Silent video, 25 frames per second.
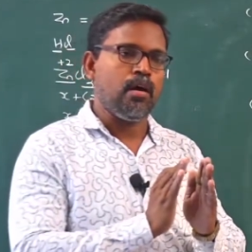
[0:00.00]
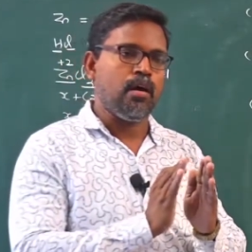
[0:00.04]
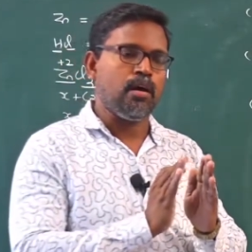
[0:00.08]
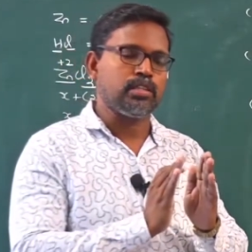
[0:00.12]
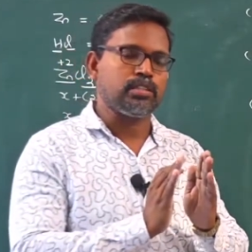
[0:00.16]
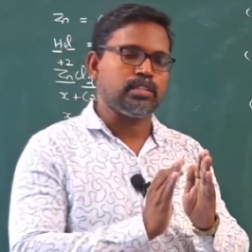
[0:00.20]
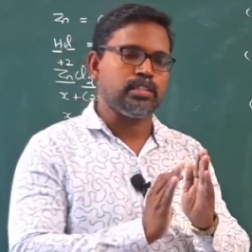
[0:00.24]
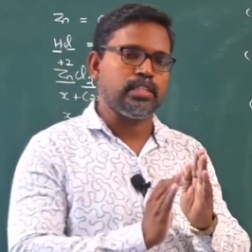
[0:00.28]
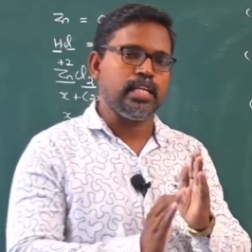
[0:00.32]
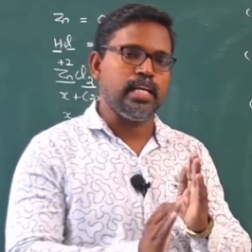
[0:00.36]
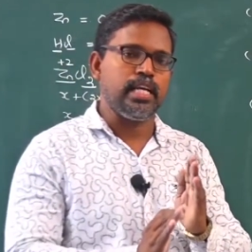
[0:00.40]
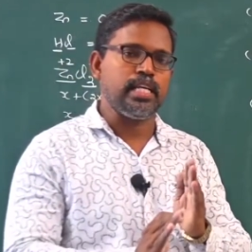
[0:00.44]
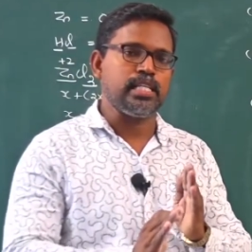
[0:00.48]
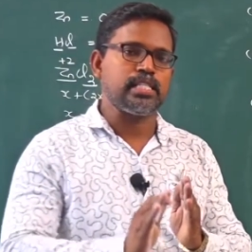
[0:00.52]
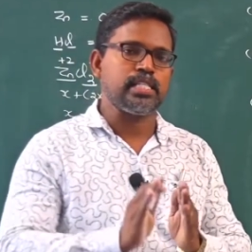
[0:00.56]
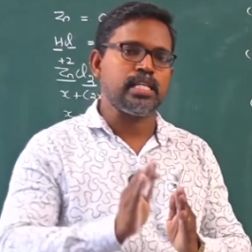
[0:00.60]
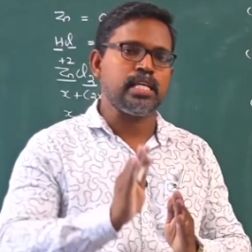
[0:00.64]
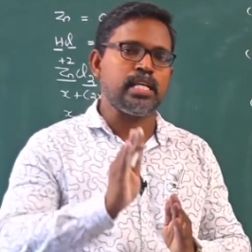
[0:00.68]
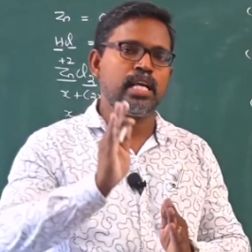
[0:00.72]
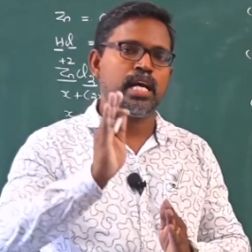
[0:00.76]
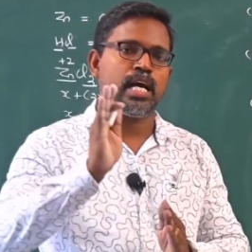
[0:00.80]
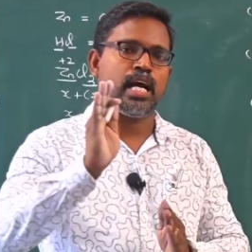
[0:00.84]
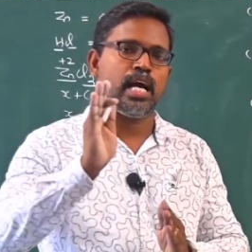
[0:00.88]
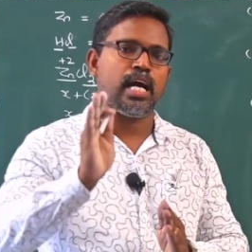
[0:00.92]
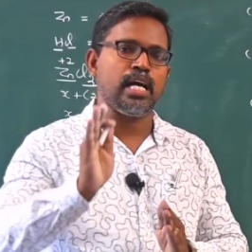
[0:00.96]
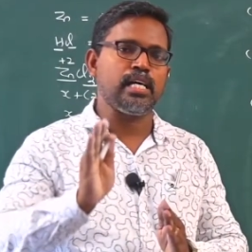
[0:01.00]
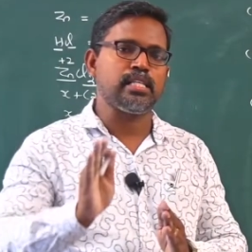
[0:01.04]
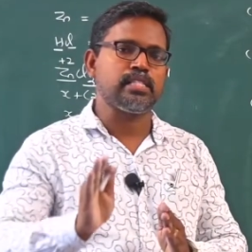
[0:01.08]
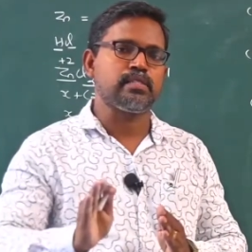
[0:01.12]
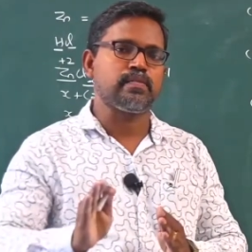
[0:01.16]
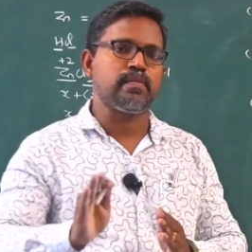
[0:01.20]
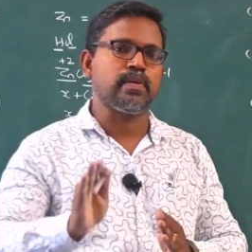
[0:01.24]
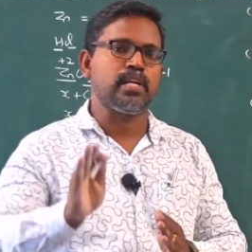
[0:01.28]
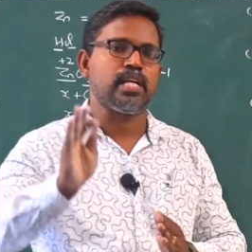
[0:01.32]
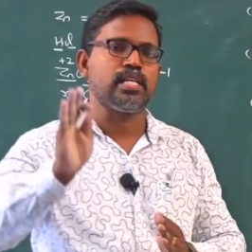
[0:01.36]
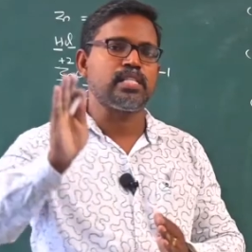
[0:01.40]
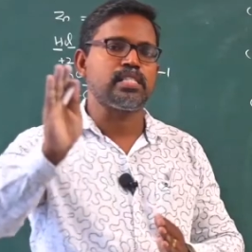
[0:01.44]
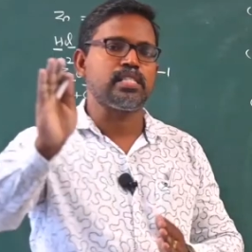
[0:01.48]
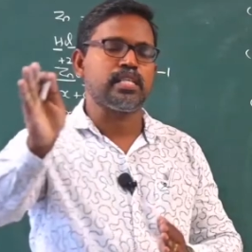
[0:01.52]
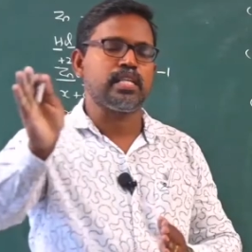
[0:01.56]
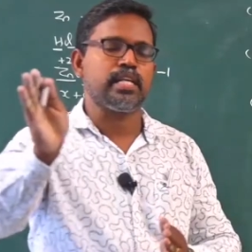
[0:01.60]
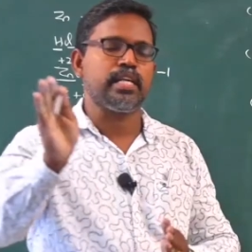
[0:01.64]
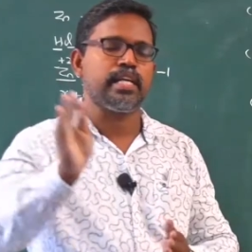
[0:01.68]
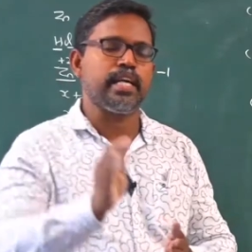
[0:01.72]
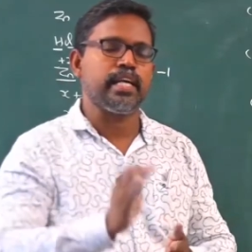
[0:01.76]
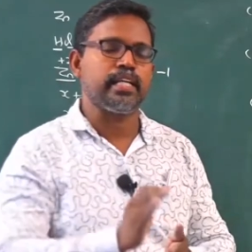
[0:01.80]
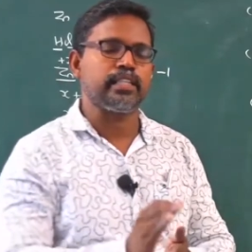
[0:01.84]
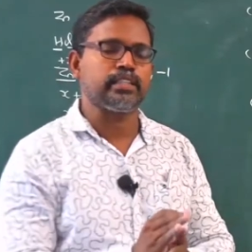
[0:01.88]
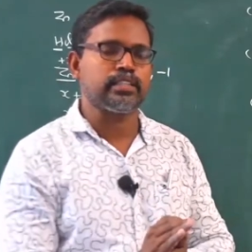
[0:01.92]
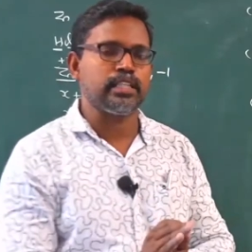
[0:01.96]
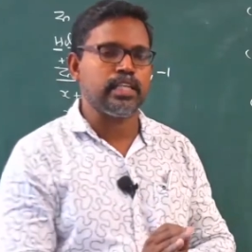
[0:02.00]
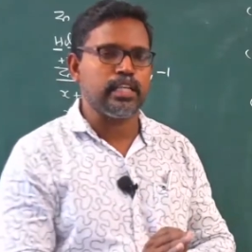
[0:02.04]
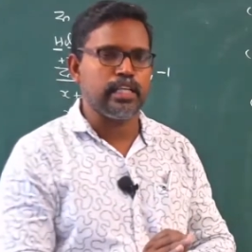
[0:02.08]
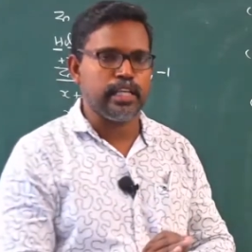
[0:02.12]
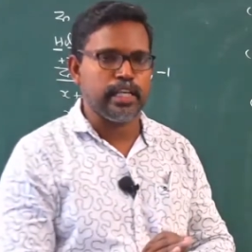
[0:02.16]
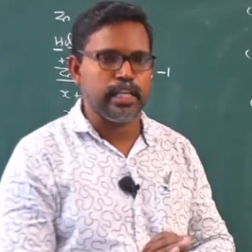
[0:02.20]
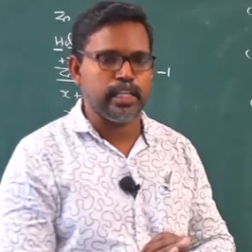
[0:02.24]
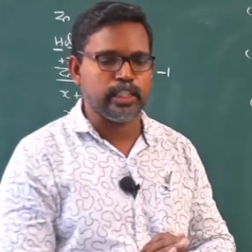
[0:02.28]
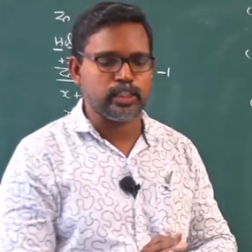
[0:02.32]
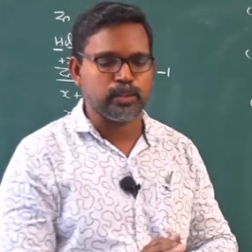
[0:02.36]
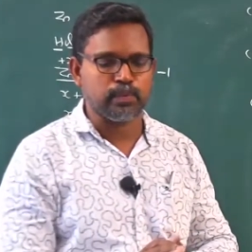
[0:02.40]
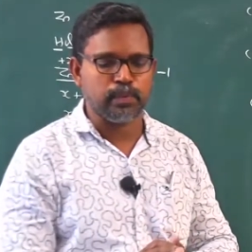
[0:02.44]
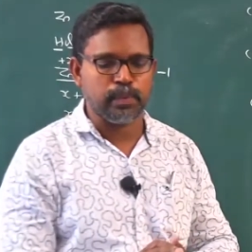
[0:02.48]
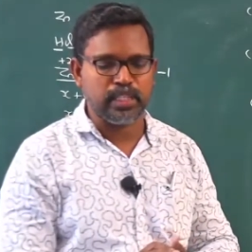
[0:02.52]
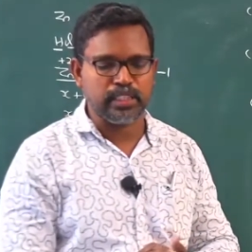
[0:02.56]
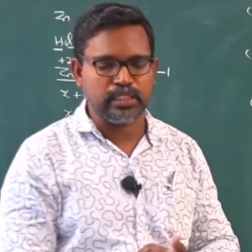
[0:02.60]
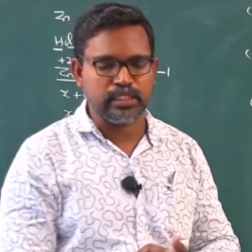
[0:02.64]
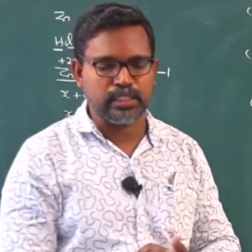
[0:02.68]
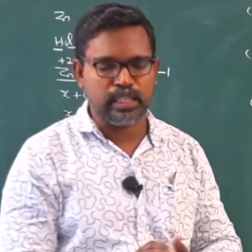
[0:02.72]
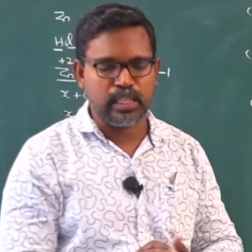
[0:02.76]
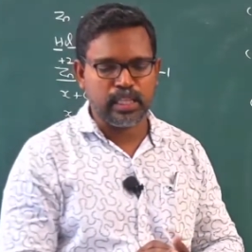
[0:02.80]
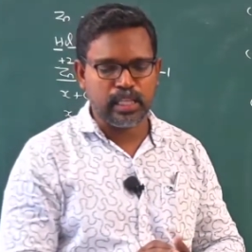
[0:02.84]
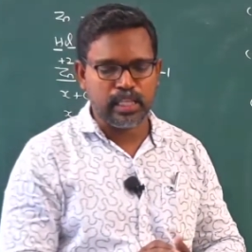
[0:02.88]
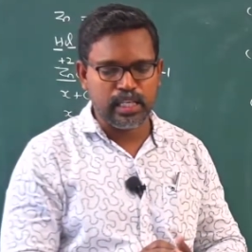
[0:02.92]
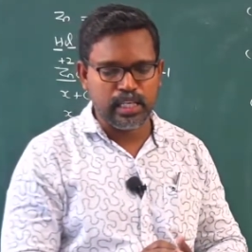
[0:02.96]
oxidation as well as reduction takes place.